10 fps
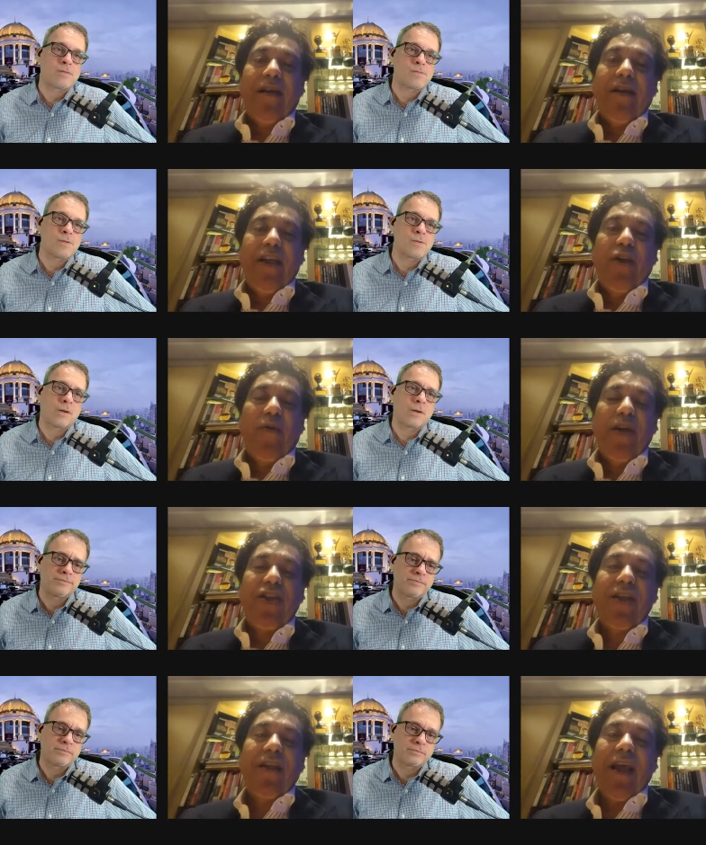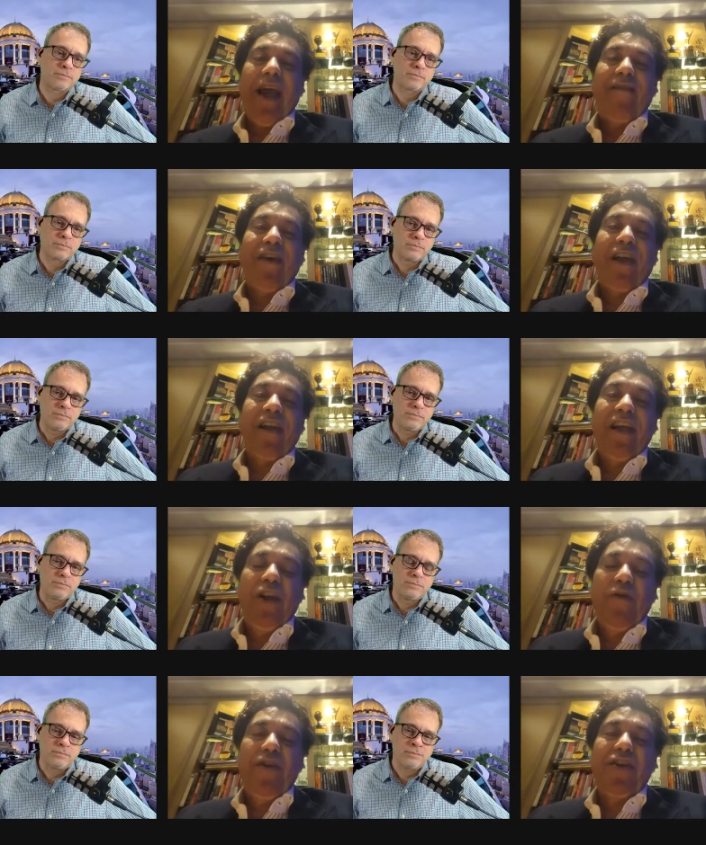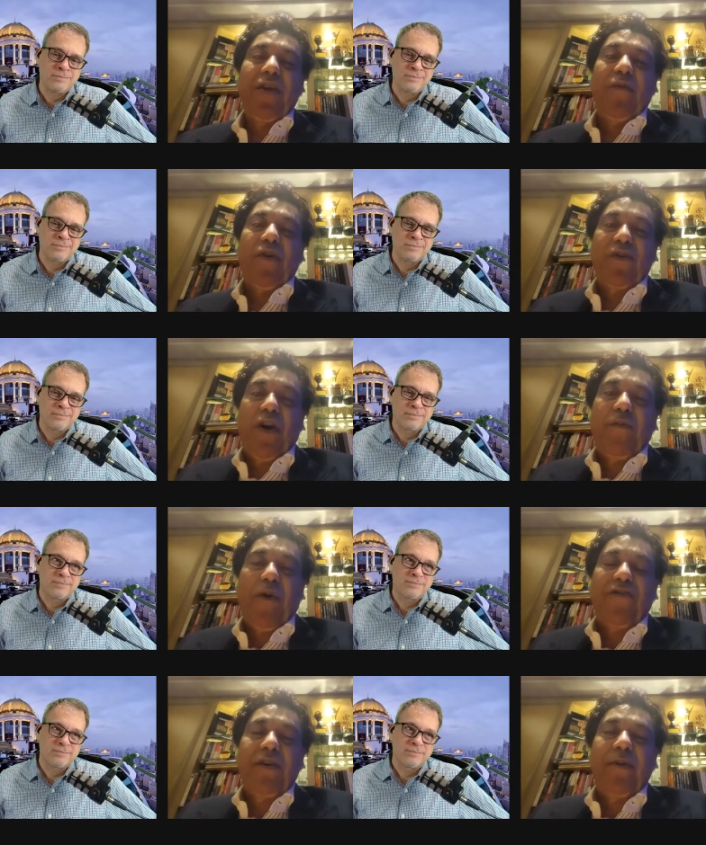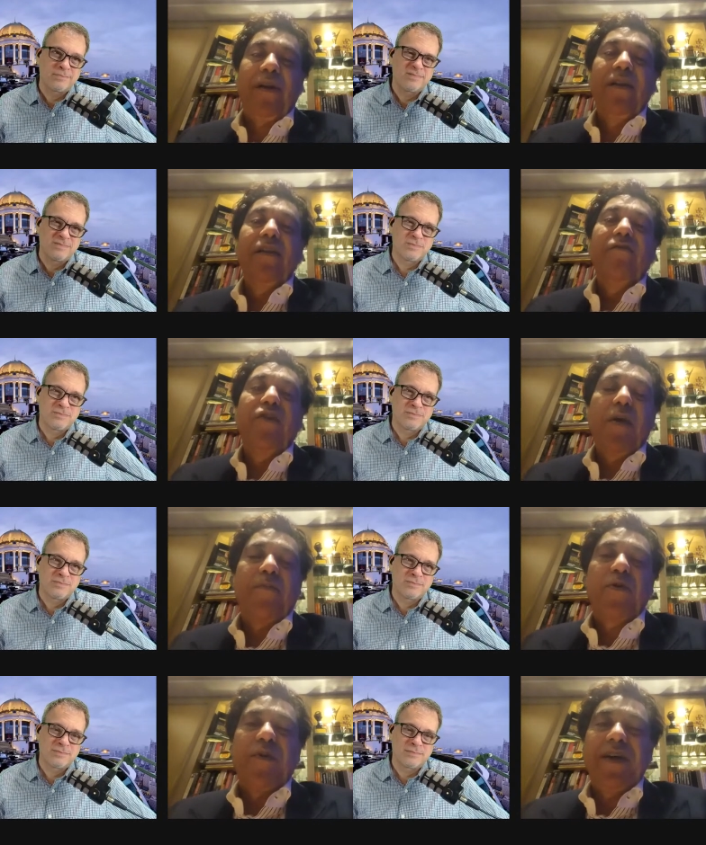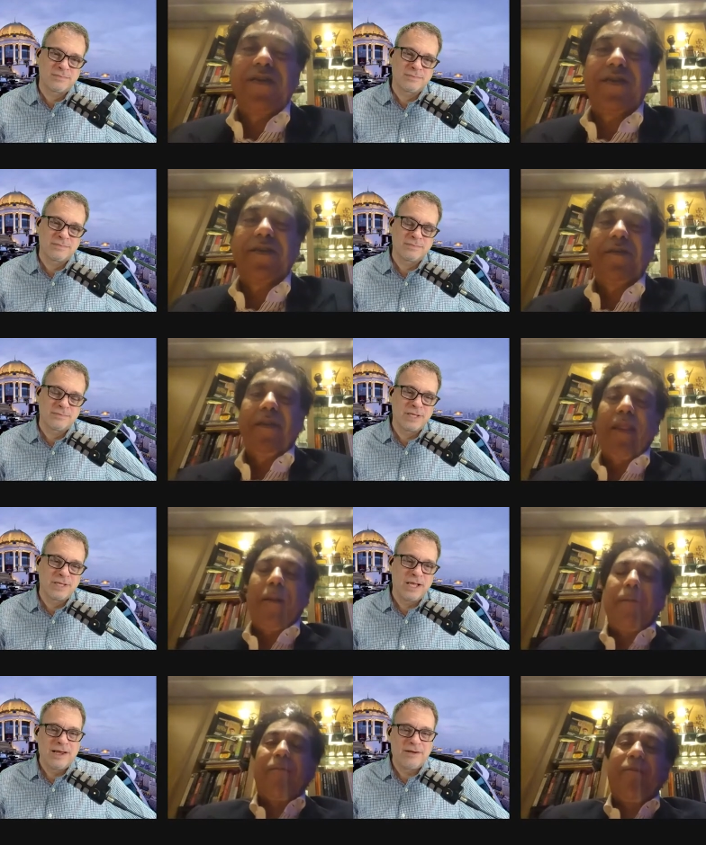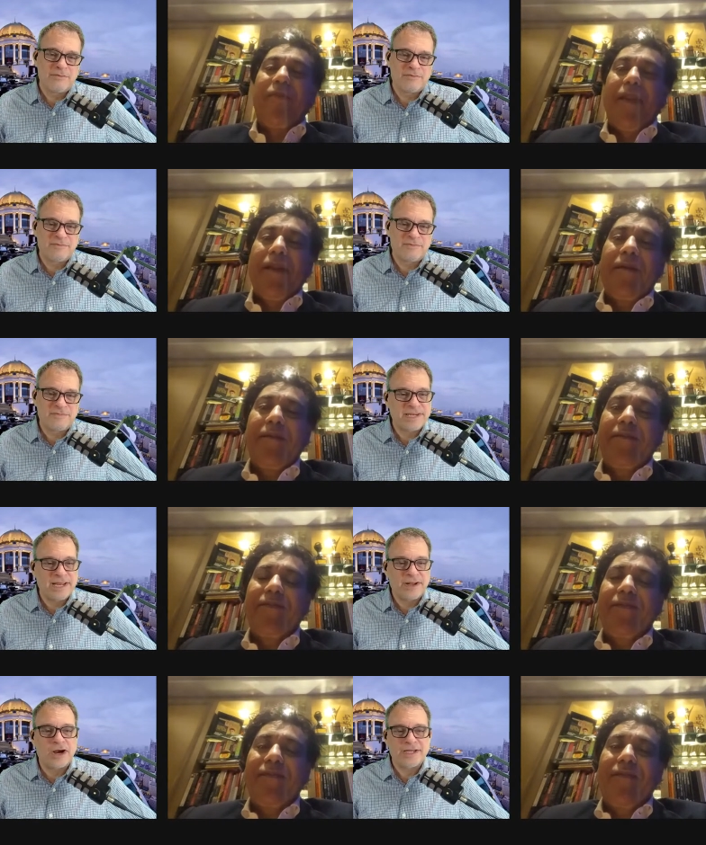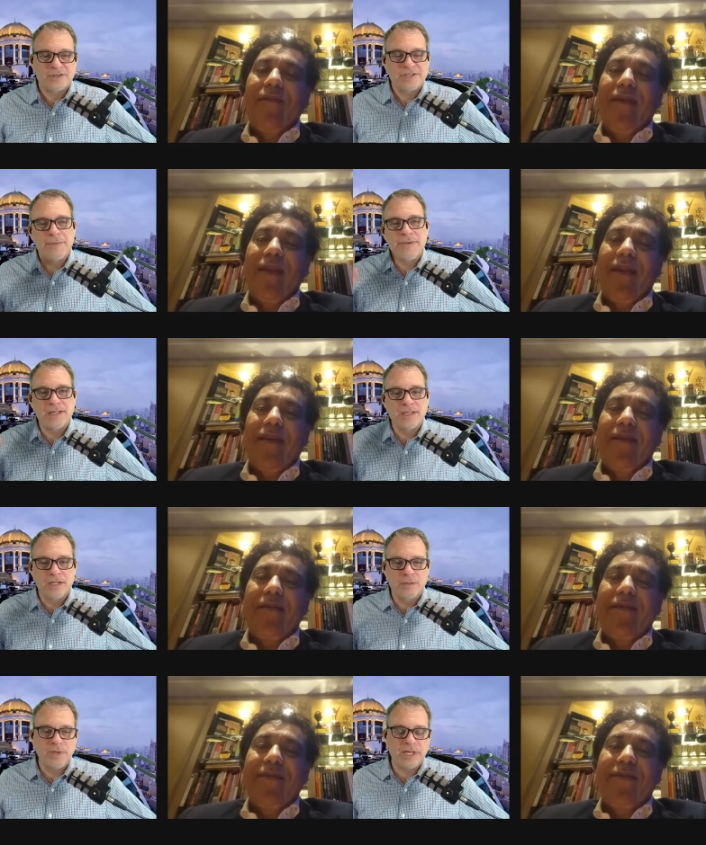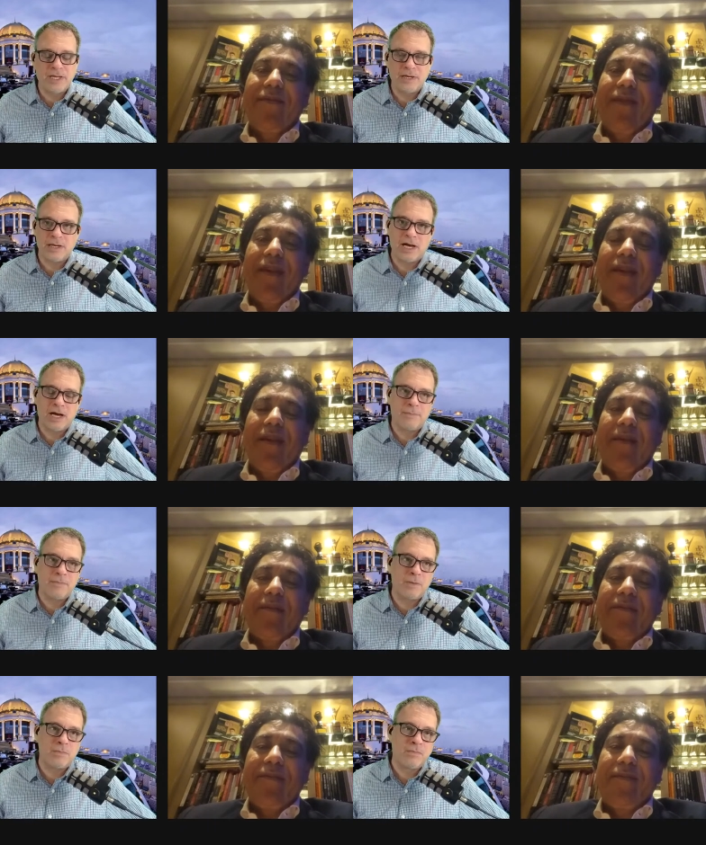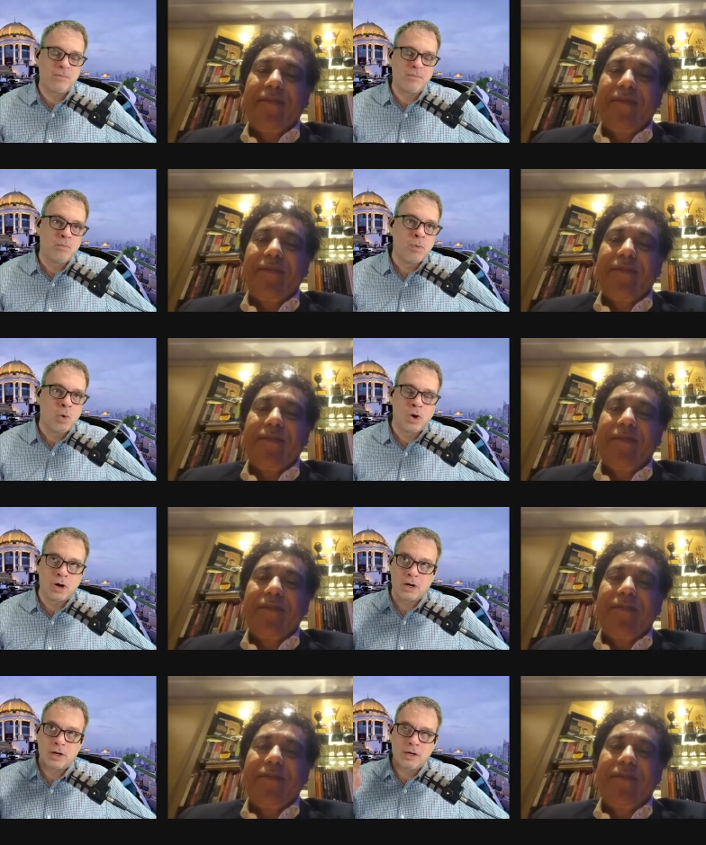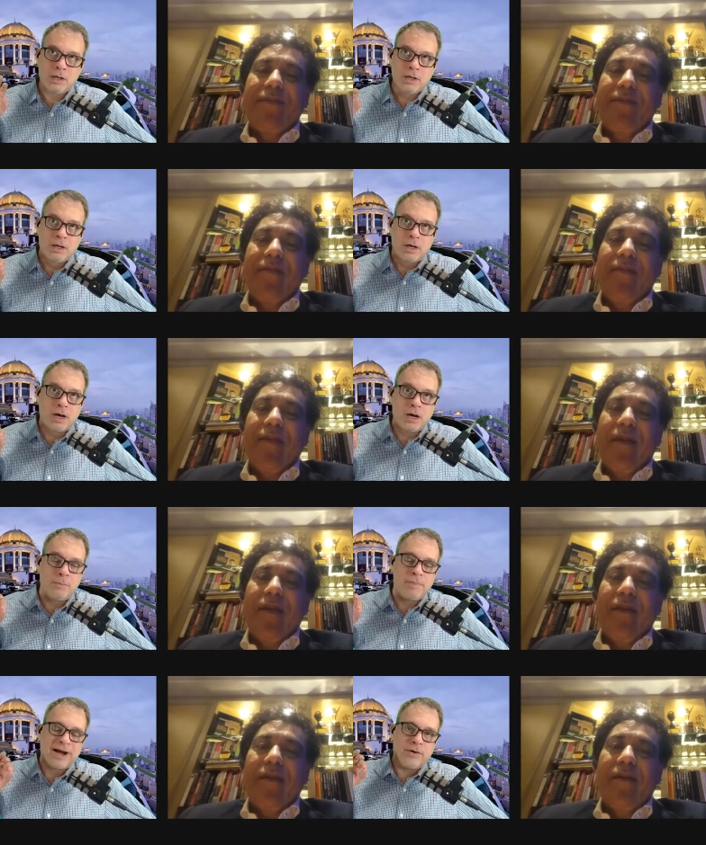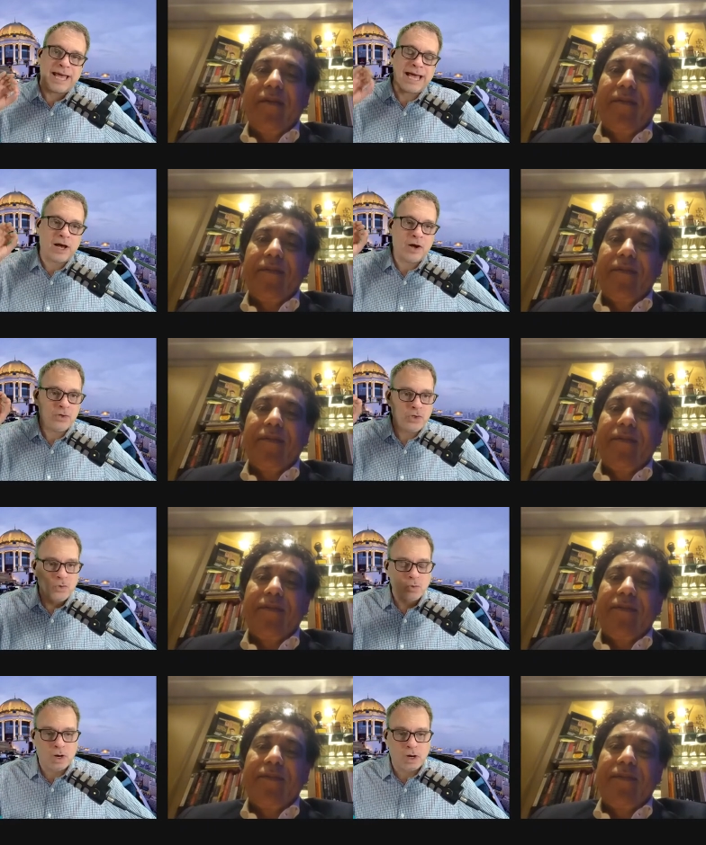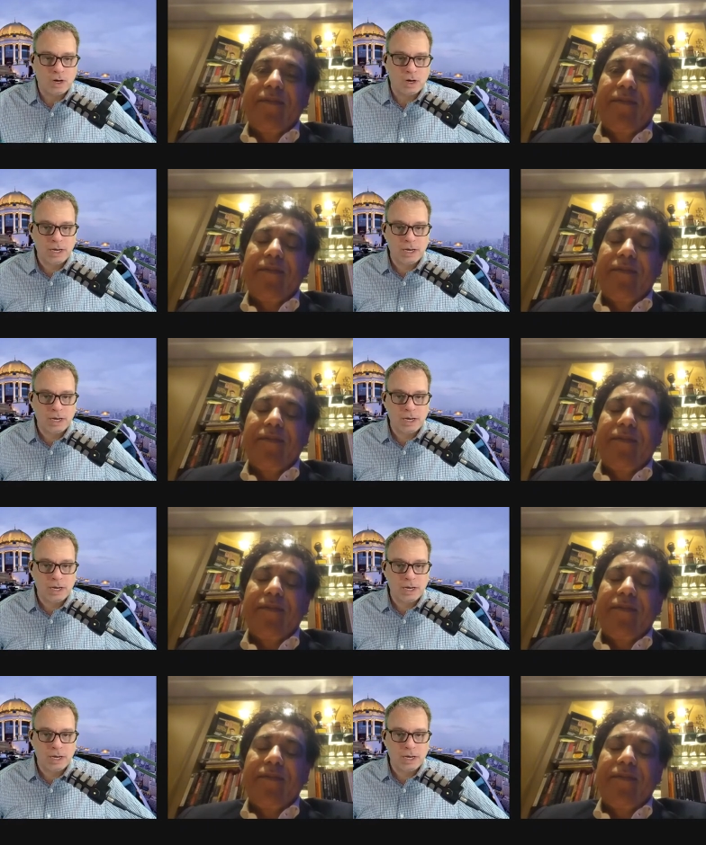Speaker 1: innovation, and where innovation was not possible, we improvised. Fascinating. All
Speaker 2: right. So tell me a little bit um, more about how you are